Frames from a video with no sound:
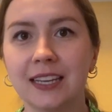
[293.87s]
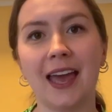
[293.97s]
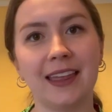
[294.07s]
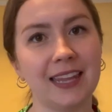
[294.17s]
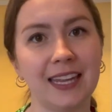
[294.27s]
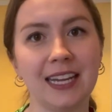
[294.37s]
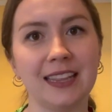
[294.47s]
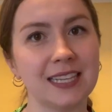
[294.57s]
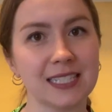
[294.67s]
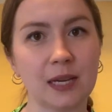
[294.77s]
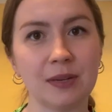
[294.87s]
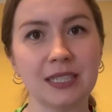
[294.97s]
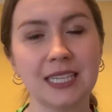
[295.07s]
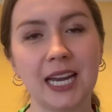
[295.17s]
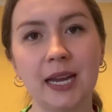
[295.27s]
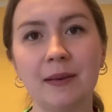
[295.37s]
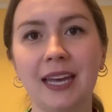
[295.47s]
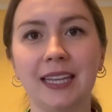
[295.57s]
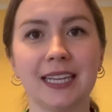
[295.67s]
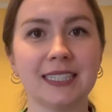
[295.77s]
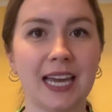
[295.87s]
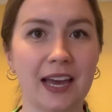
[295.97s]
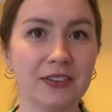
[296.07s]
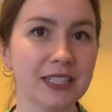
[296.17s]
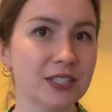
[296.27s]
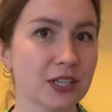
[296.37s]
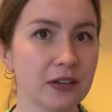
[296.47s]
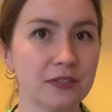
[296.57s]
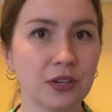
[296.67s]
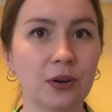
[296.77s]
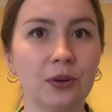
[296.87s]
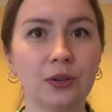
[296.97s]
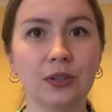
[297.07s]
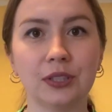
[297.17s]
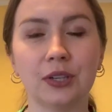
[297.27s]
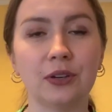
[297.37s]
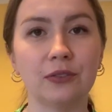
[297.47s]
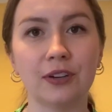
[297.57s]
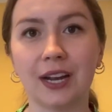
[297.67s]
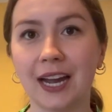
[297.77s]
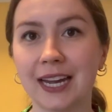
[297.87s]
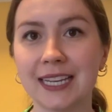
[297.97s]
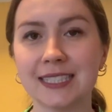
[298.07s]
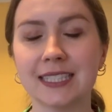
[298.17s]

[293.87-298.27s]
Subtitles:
And then in the summertime, I like to have it served cold over ice.